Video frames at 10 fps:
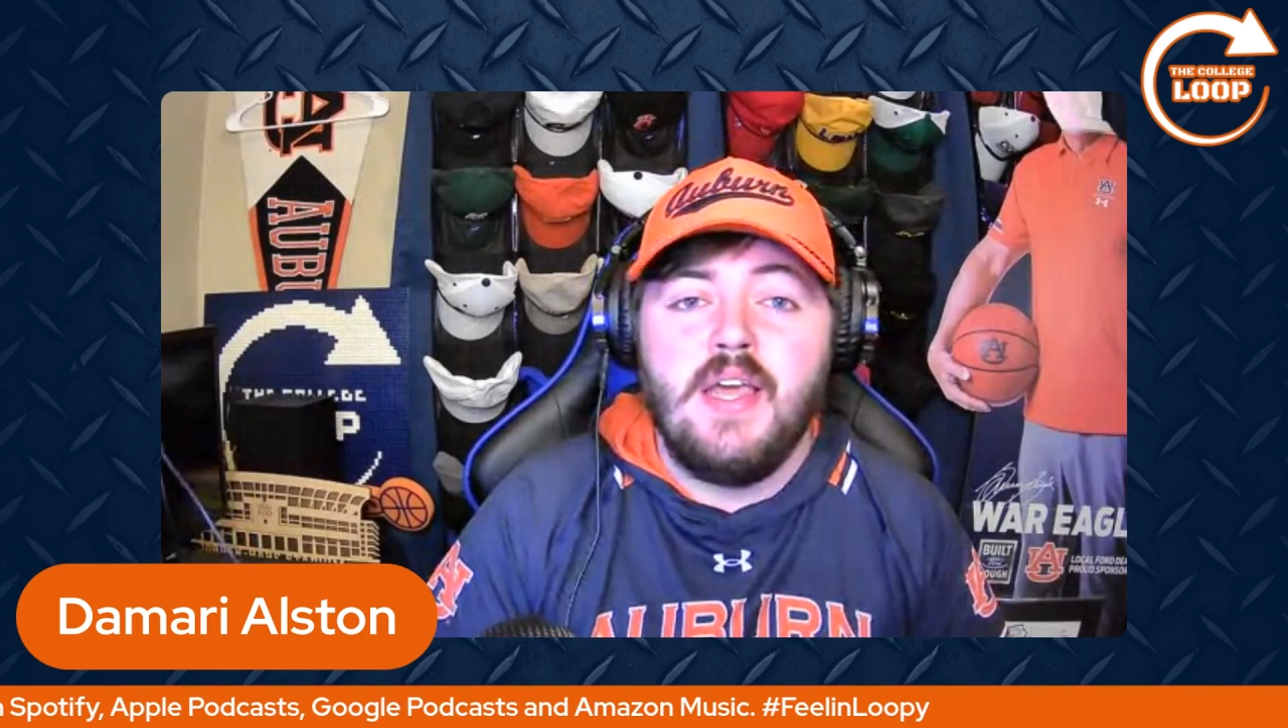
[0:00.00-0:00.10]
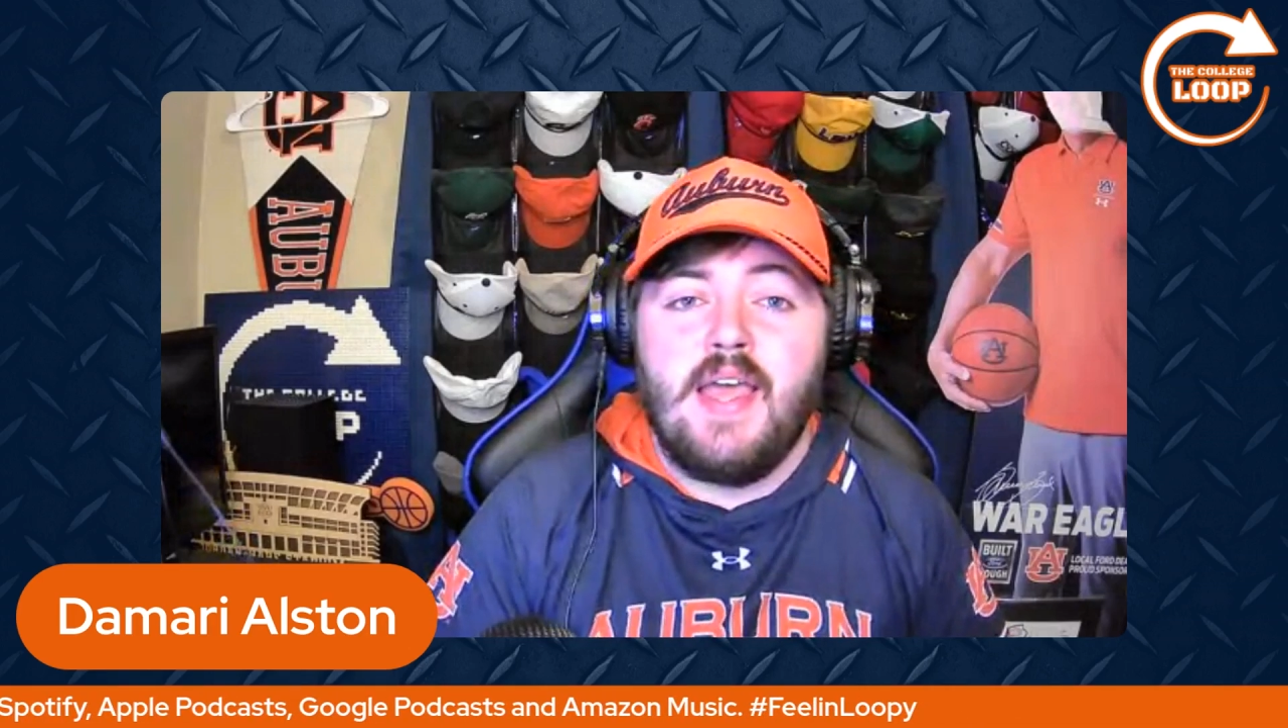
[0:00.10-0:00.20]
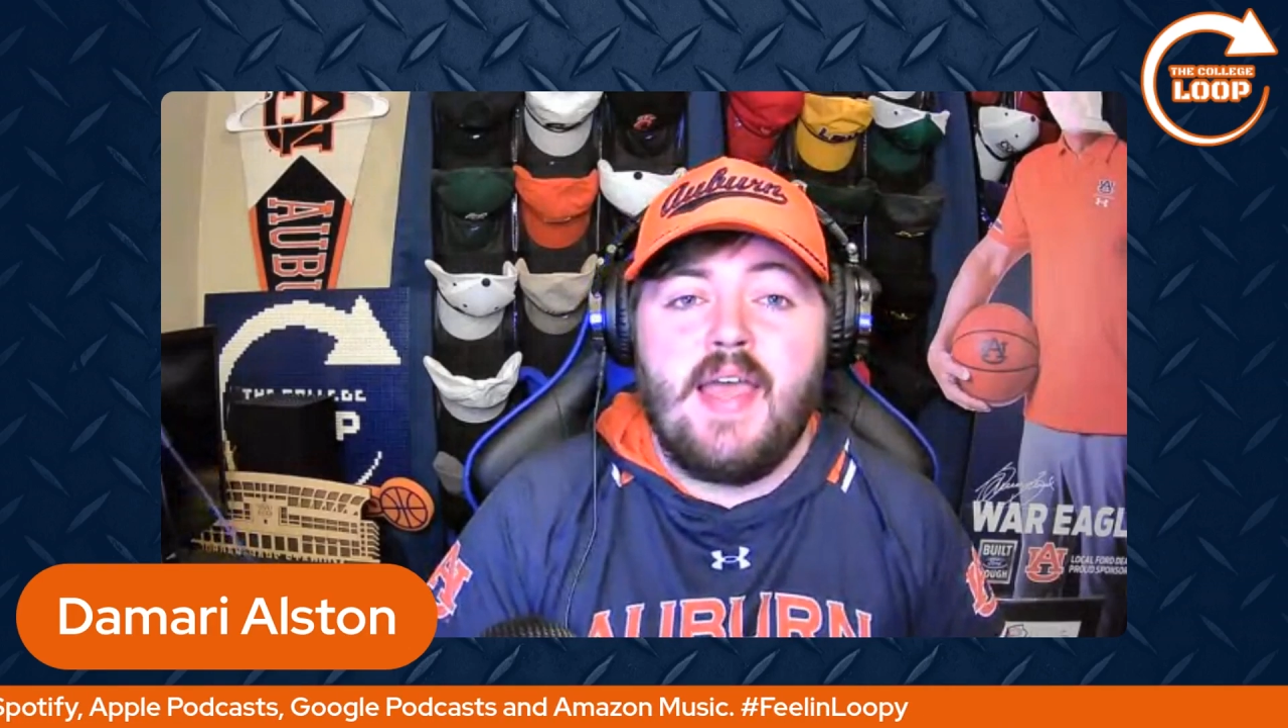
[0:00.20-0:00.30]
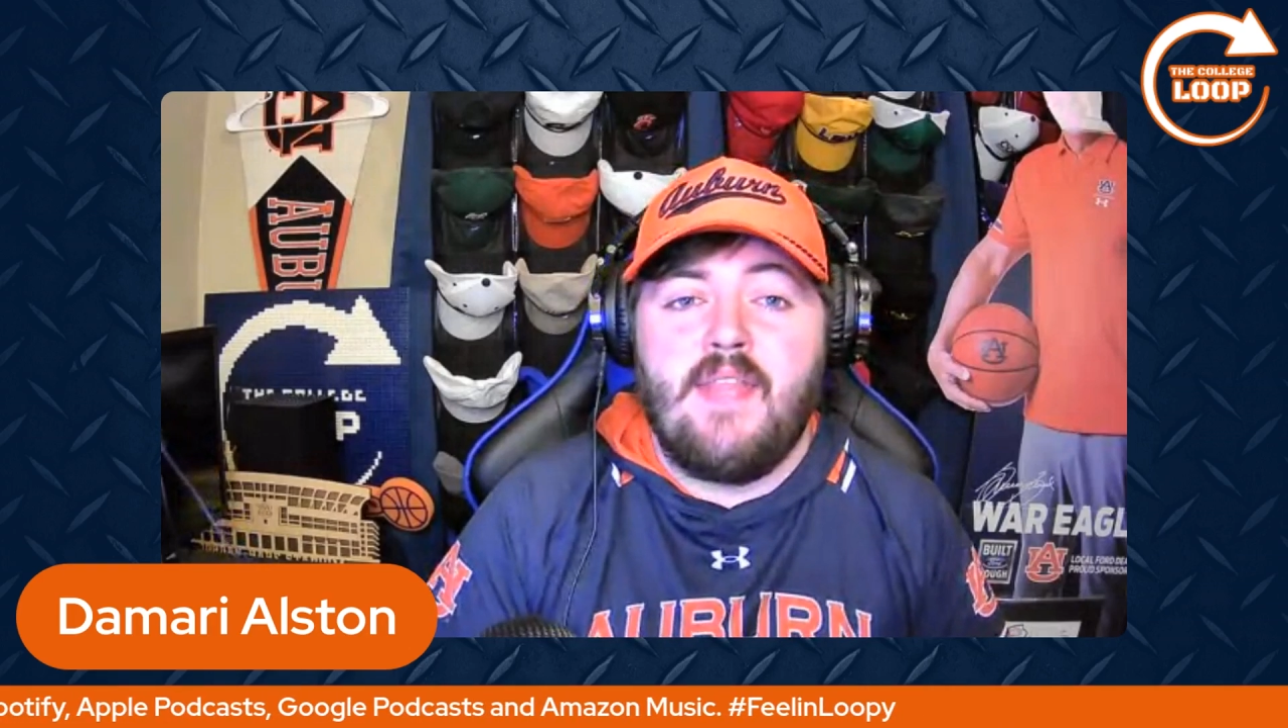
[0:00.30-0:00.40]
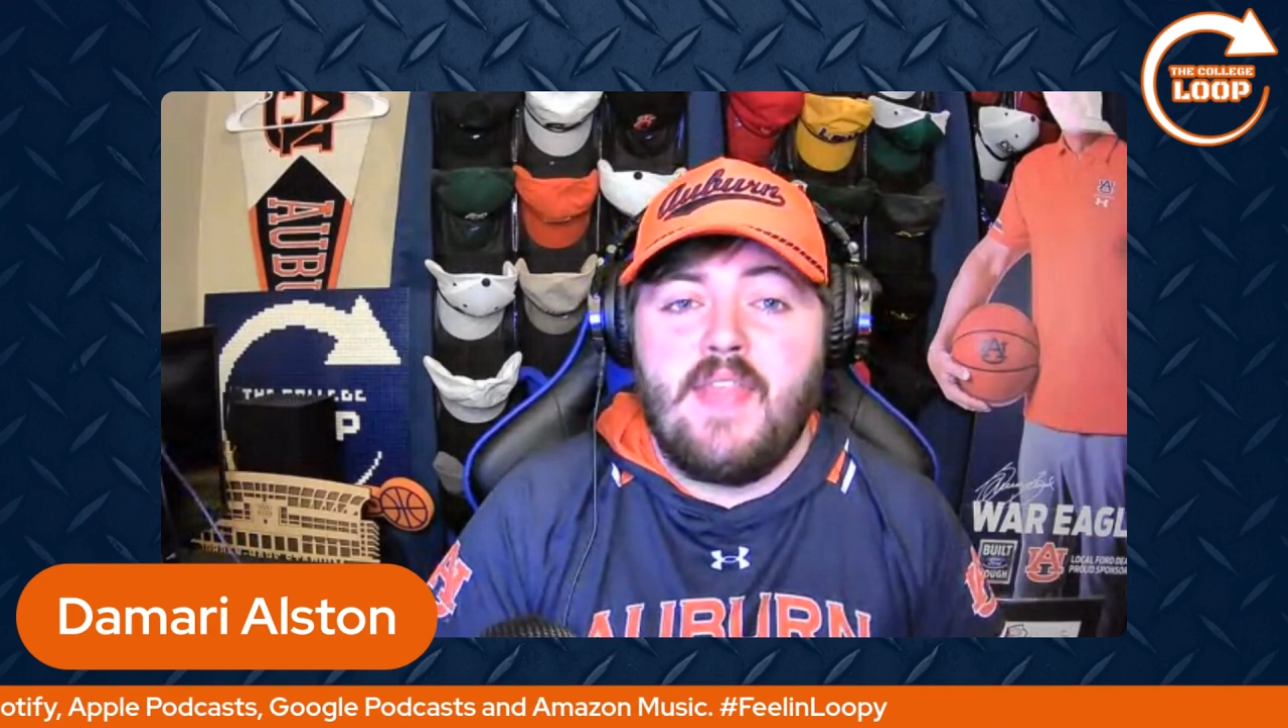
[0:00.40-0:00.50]

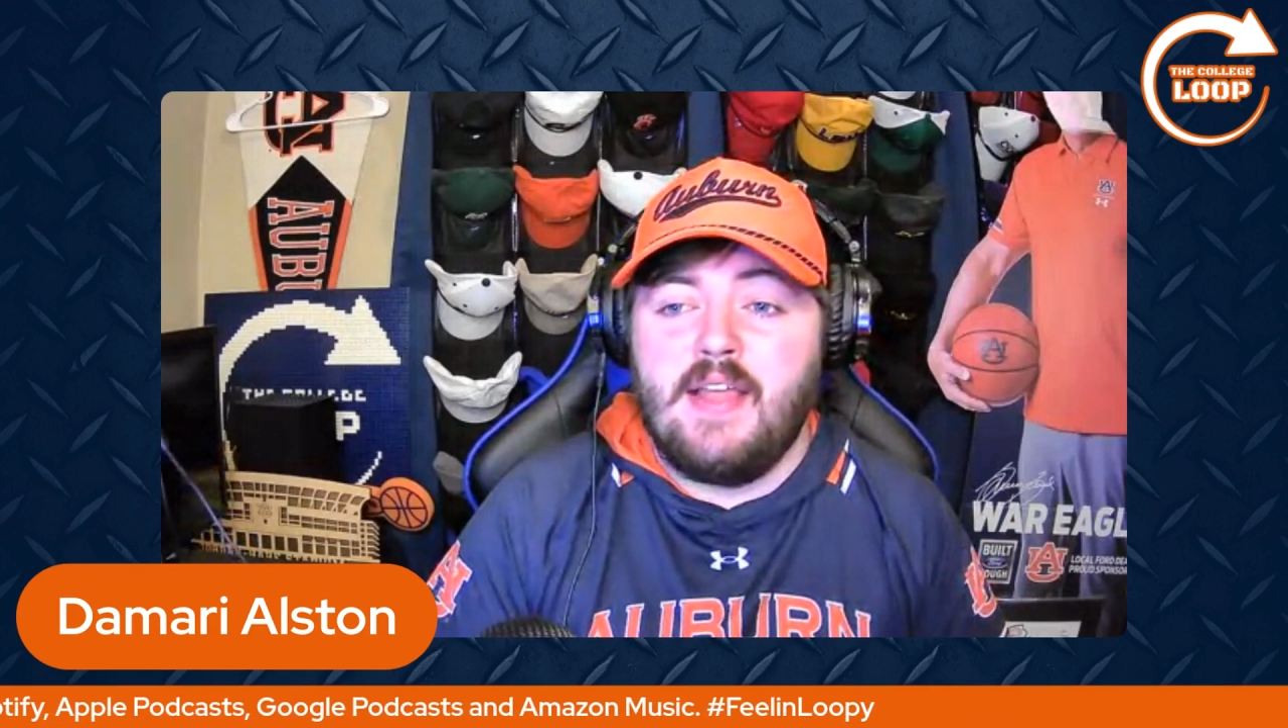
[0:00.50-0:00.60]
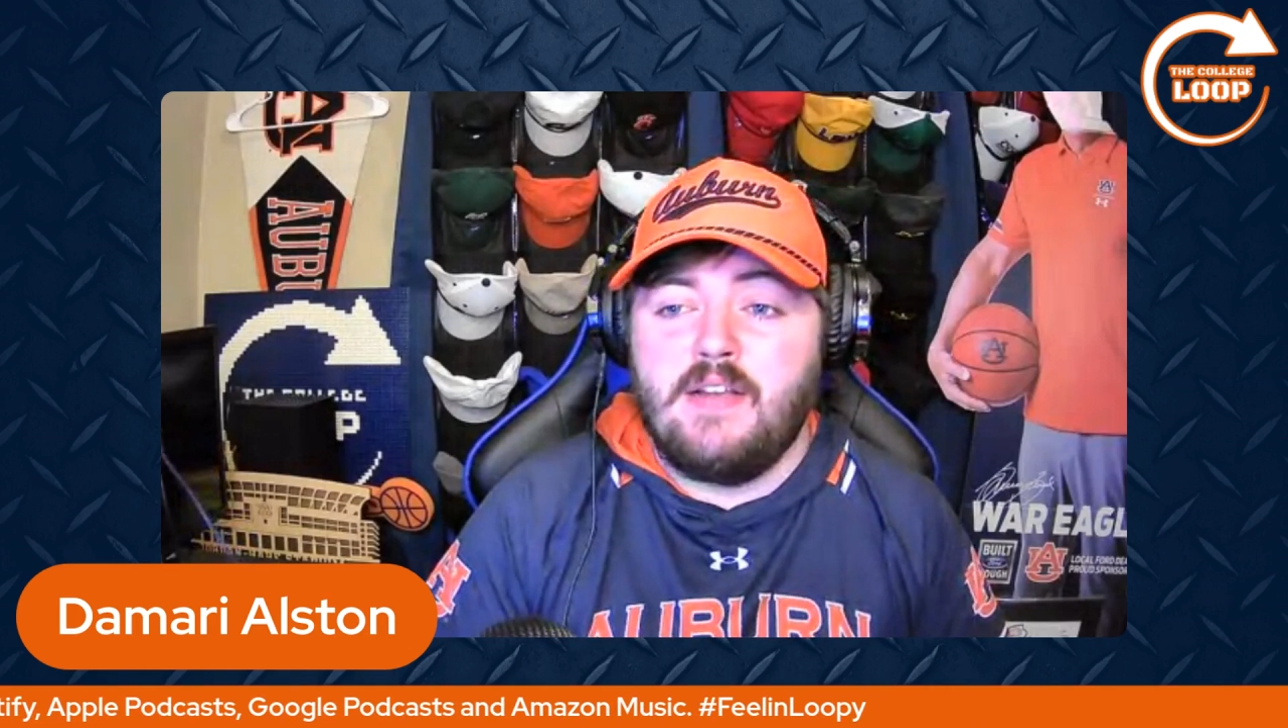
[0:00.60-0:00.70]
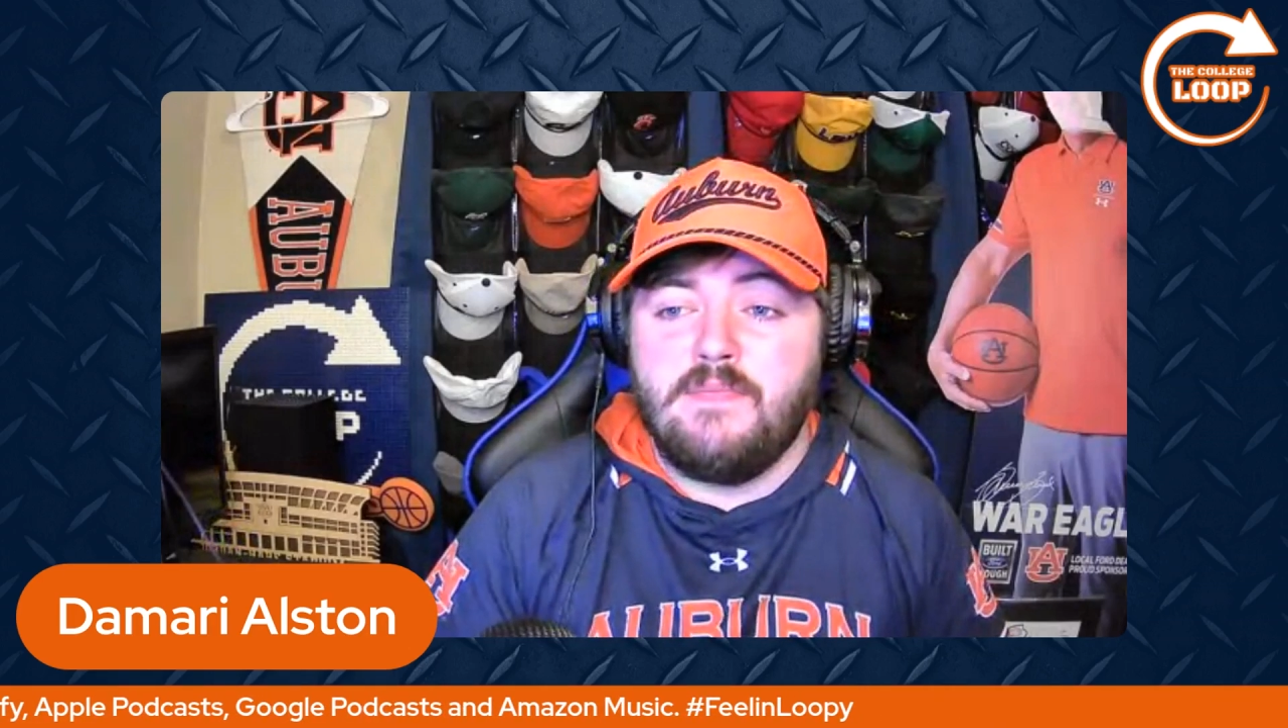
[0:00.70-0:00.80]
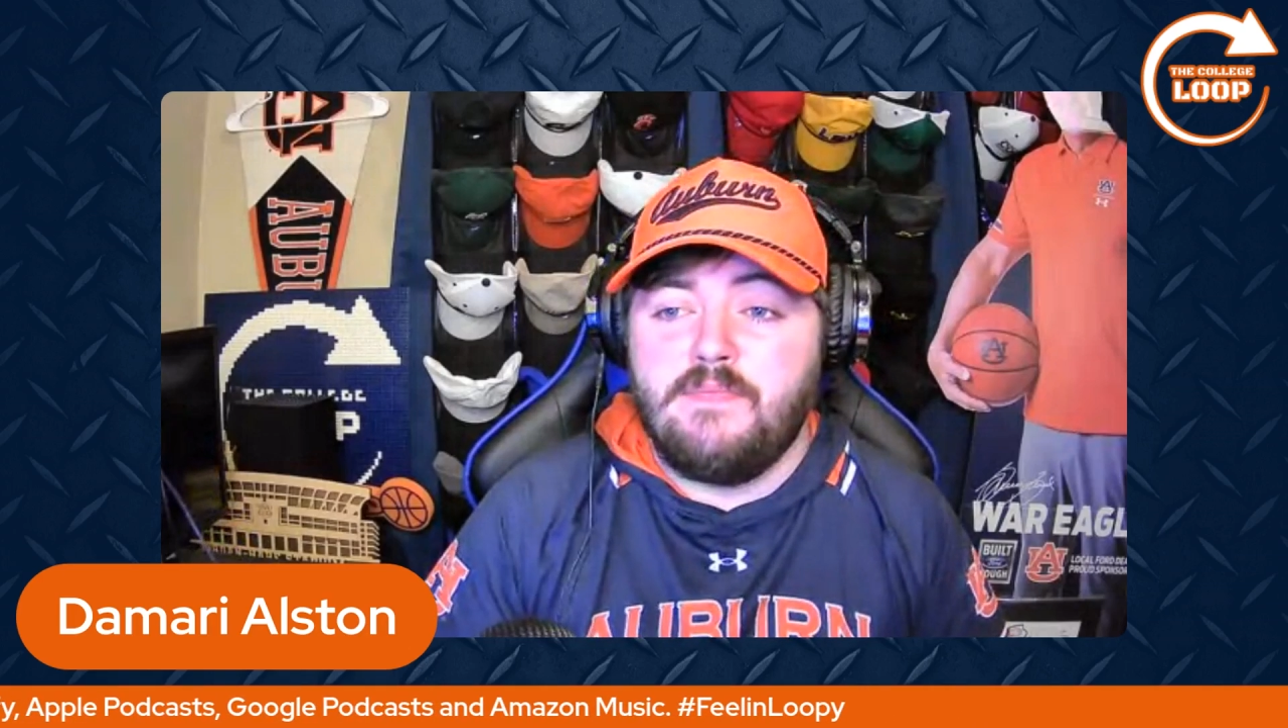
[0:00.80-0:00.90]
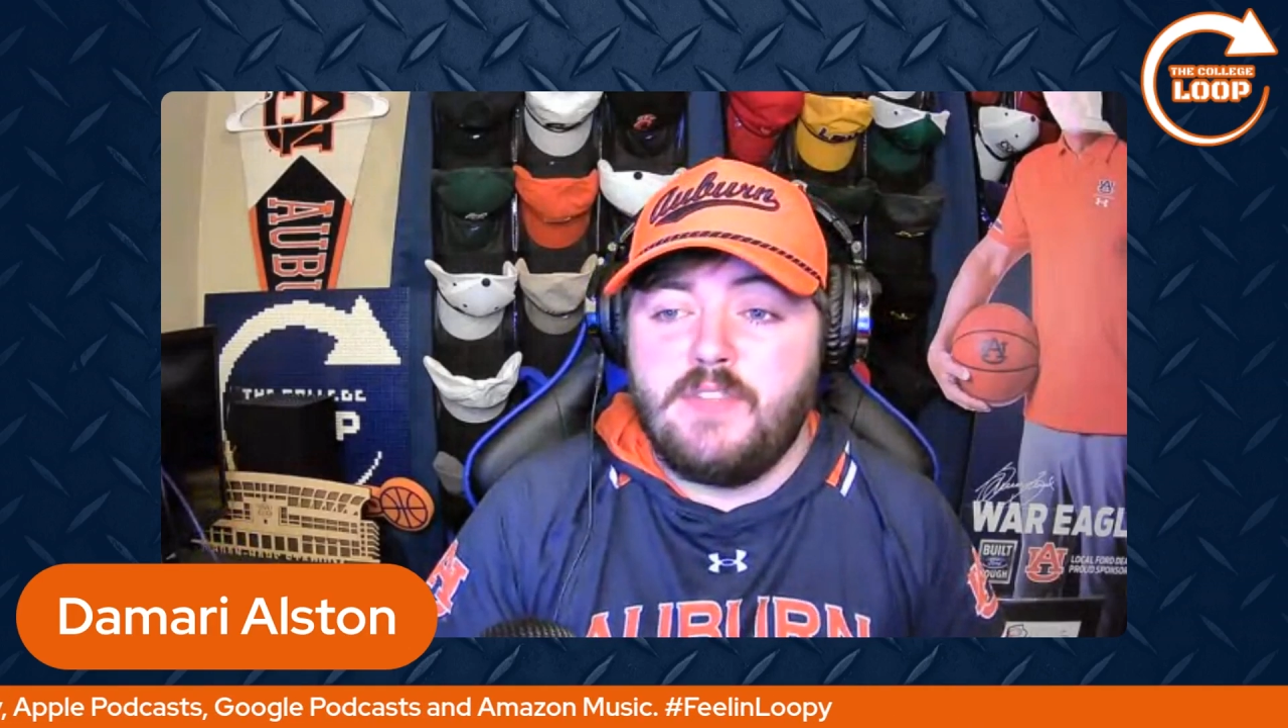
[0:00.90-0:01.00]
And
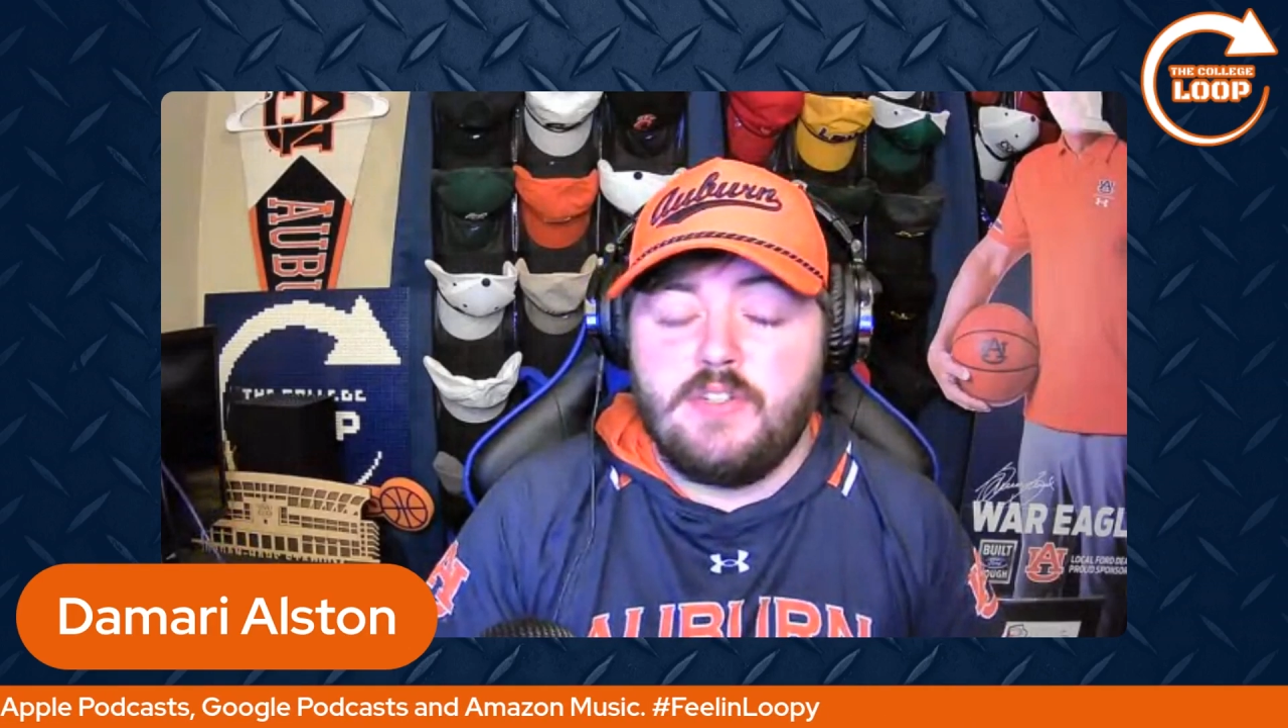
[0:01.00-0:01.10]
then